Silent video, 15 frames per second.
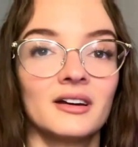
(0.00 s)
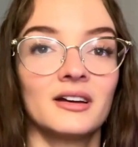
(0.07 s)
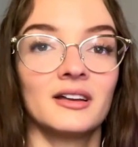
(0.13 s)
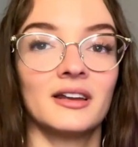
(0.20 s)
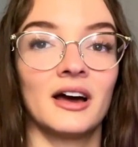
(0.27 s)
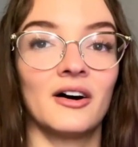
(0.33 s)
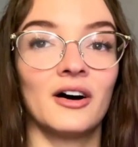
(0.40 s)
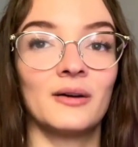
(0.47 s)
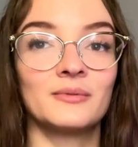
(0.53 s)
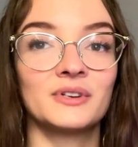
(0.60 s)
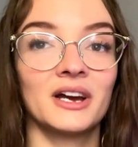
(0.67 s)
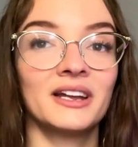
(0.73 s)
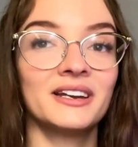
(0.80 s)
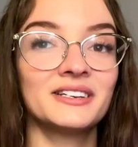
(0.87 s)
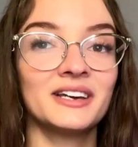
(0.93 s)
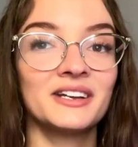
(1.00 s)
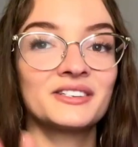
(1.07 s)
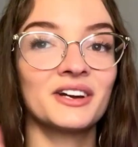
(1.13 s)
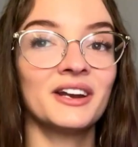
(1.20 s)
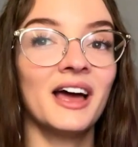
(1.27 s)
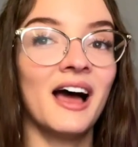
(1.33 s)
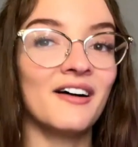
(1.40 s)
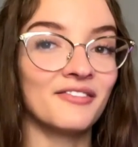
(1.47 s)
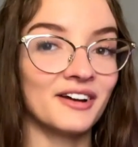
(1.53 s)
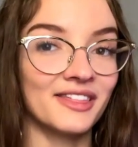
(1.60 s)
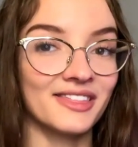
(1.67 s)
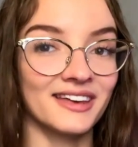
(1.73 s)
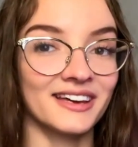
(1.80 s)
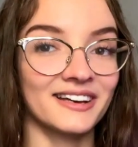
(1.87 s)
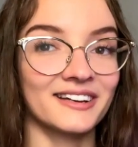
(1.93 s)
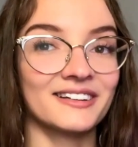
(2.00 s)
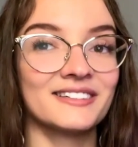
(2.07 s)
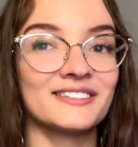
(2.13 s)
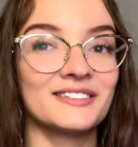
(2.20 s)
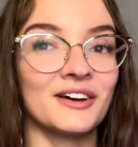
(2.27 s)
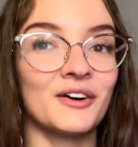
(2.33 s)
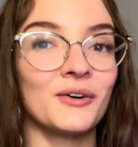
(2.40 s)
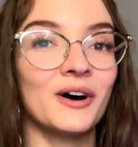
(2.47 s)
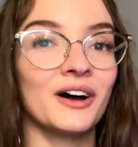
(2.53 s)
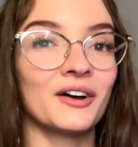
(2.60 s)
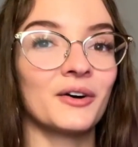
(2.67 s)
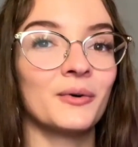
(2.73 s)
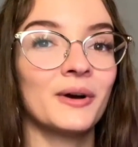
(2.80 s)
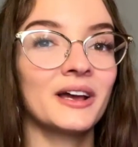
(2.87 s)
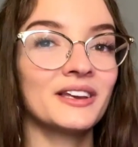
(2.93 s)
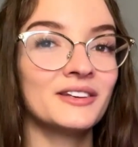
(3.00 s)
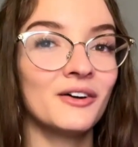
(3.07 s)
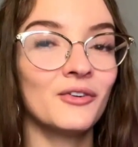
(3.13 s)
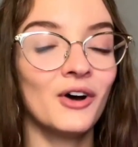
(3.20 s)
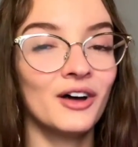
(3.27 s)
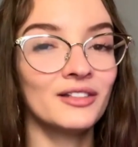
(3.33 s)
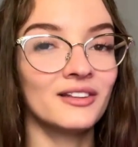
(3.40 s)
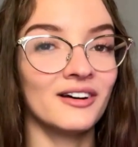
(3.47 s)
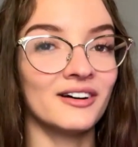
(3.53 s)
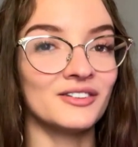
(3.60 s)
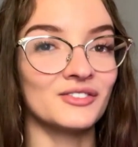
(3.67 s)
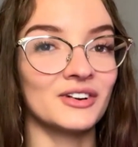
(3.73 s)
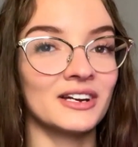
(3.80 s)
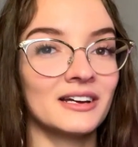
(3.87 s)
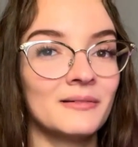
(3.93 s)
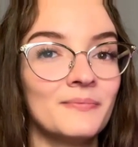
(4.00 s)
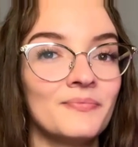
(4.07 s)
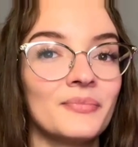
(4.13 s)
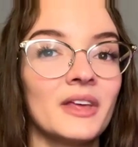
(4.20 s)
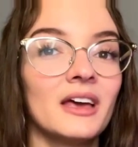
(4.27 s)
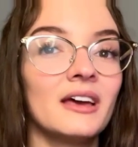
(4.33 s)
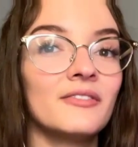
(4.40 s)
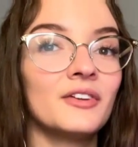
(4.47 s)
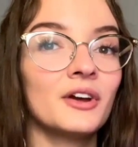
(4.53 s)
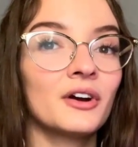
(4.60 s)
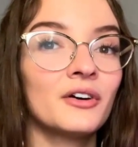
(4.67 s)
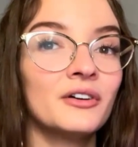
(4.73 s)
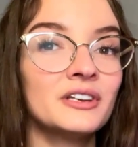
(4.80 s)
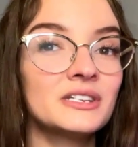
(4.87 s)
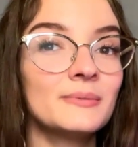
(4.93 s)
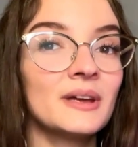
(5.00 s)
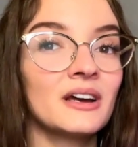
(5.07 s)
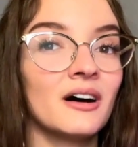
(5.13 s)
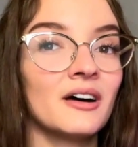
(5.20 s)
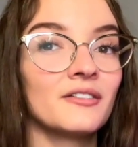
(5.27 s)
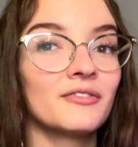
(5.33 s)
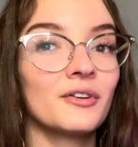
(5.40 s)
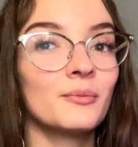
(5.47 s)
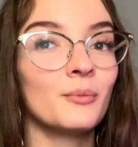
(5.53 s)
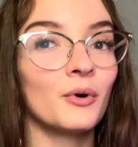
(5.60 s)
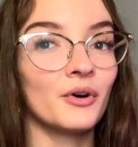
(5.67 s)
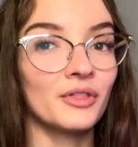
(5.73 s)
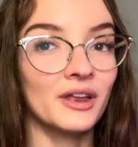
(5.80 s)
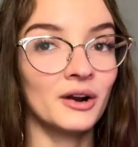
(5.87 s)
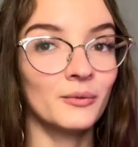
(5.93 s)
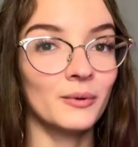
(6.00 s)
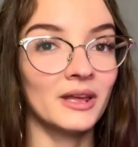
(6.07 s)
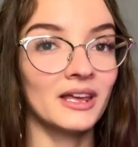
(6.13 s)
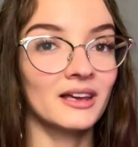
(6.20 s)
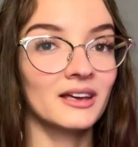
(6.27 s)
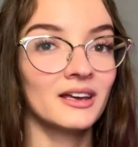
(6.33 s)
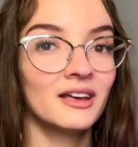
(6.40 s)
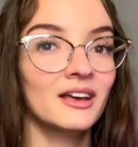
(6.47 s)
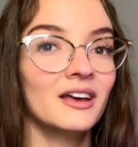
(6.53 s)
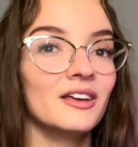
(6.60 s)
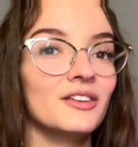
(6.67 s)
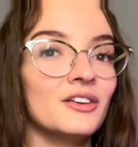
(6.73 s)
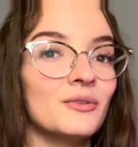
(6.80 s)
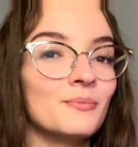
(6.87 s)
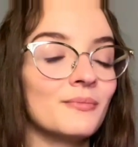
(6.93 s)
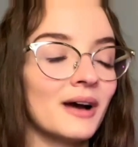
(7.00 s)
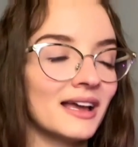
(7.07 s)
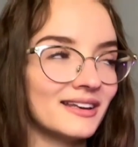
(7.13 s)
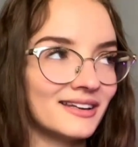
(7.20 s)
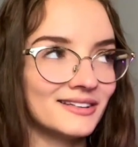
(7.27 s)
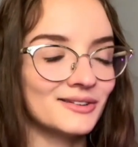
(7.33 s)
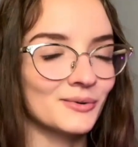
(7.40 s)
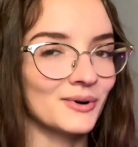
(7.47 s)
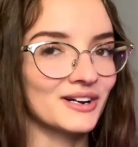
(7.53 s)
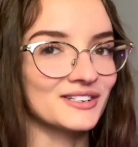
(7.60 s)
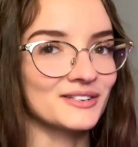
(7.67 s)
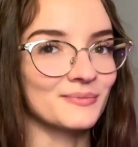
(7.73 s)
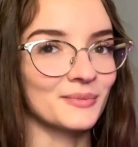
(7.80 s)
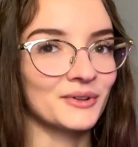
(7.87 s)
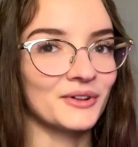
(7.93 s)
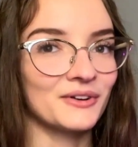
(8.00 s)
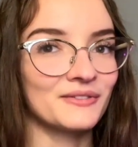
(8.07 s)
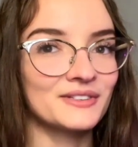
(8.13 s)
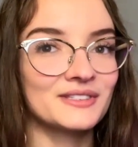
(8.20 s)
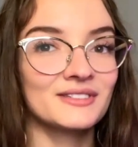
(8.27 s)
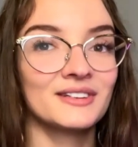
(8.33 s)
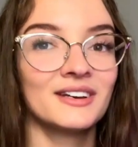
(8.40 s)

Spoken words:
Now, I'm trying to touch on everything, so a quick note on laundry. If you're going to be gone for more than a week, you might need to wash some clothes.